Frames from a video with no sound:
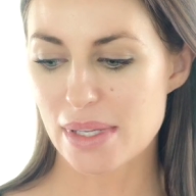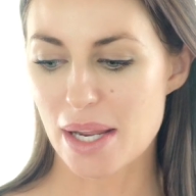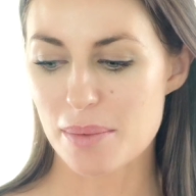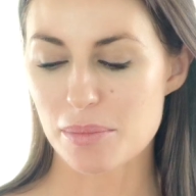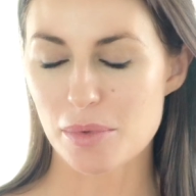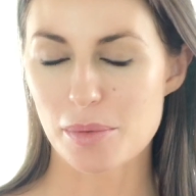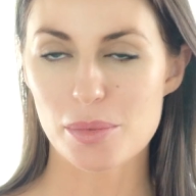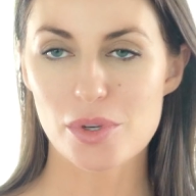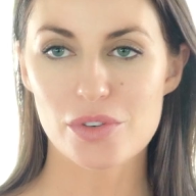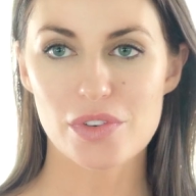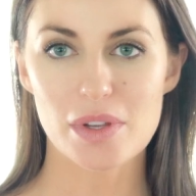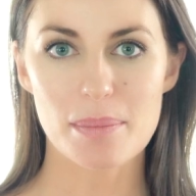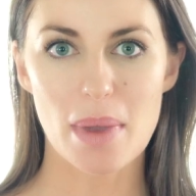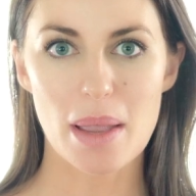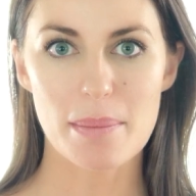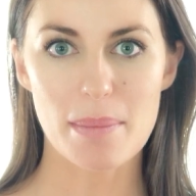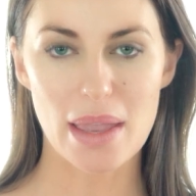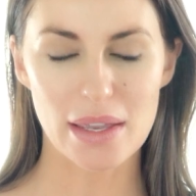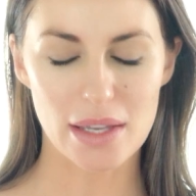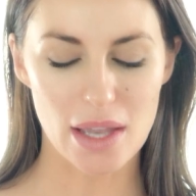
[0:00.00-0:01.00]
and I'm removing my
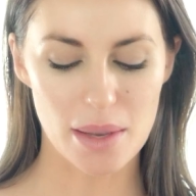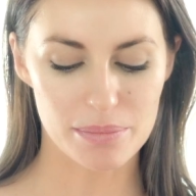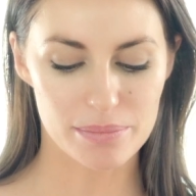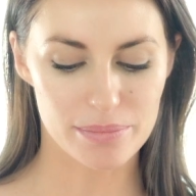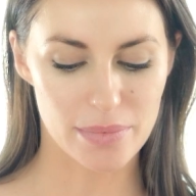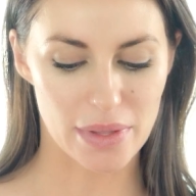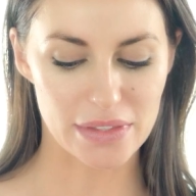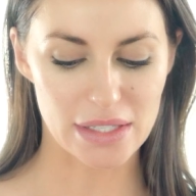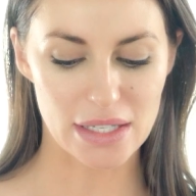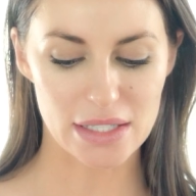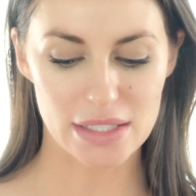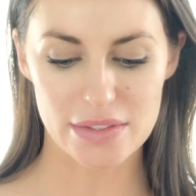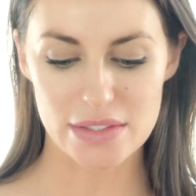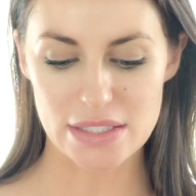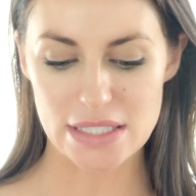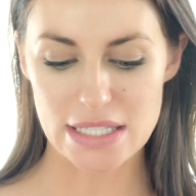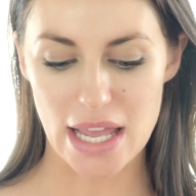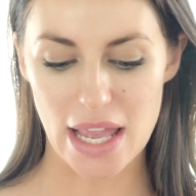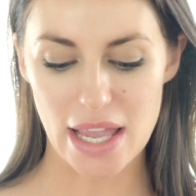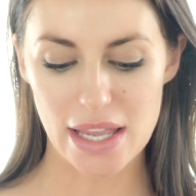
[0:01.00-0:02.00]
makeup at the end of the
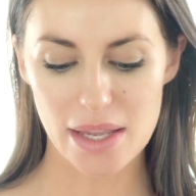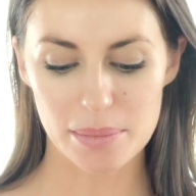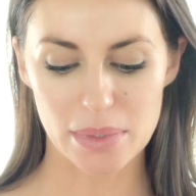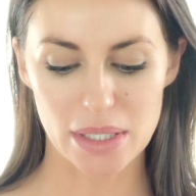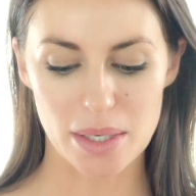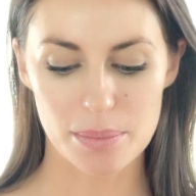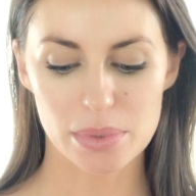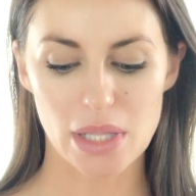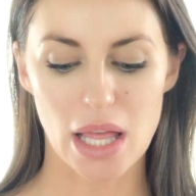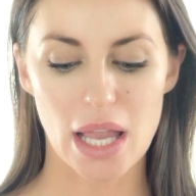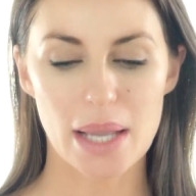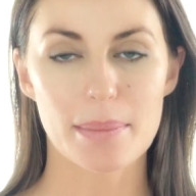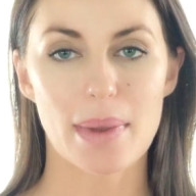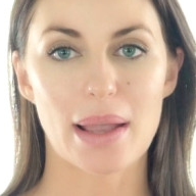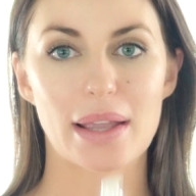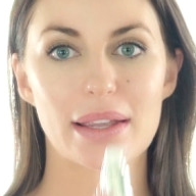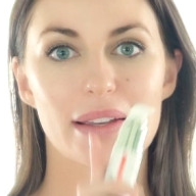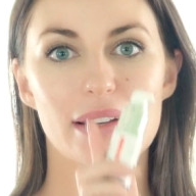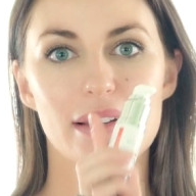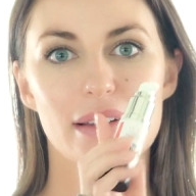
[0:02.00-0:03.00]
day, I'm going to apply
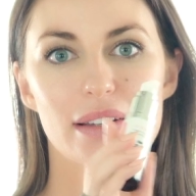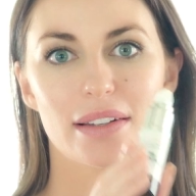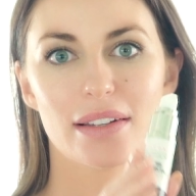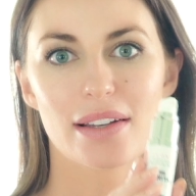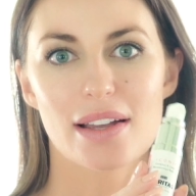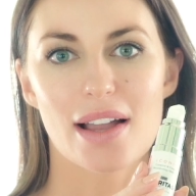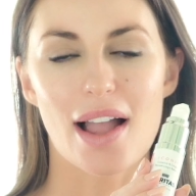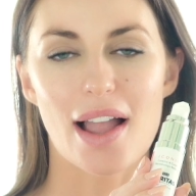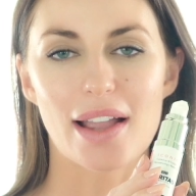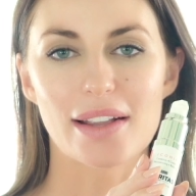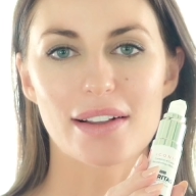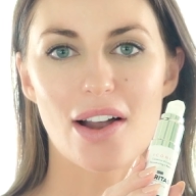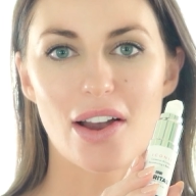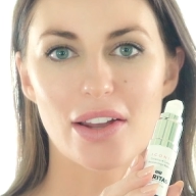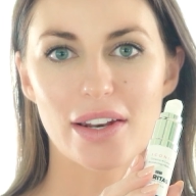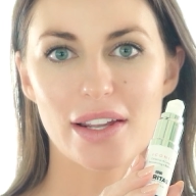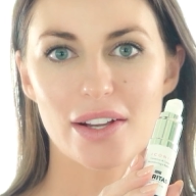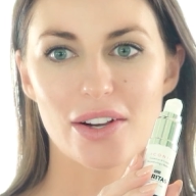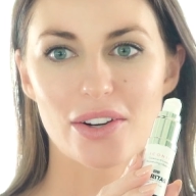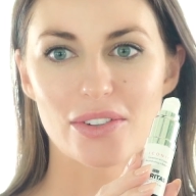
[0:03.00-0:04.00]
my
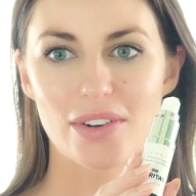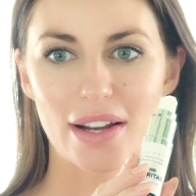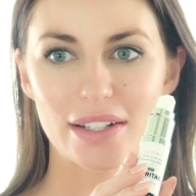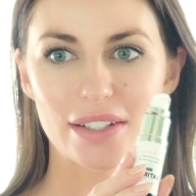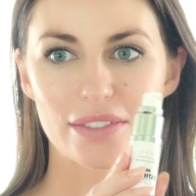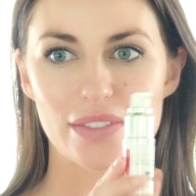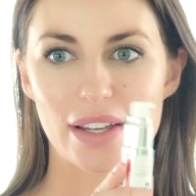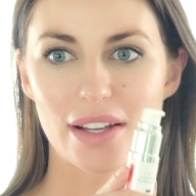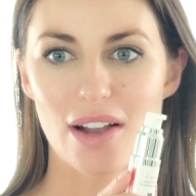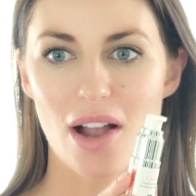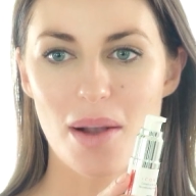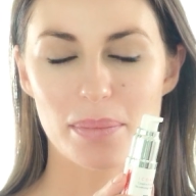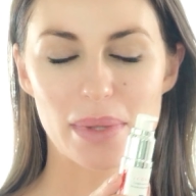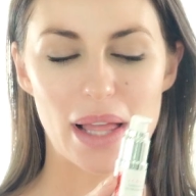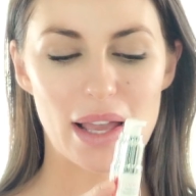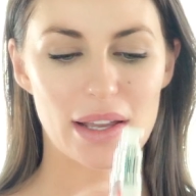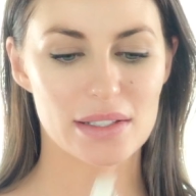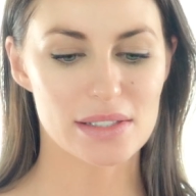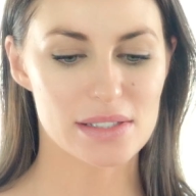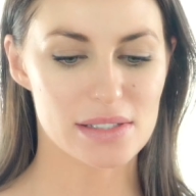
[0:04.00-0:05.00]
iconic Corrective A
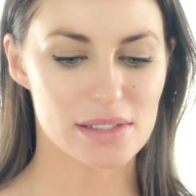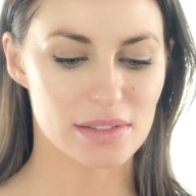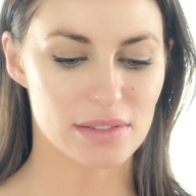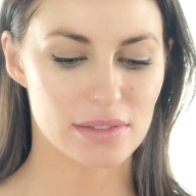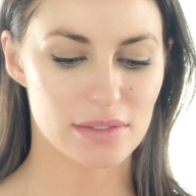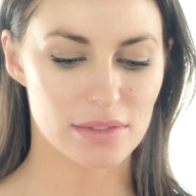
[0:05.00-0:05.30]
Complex.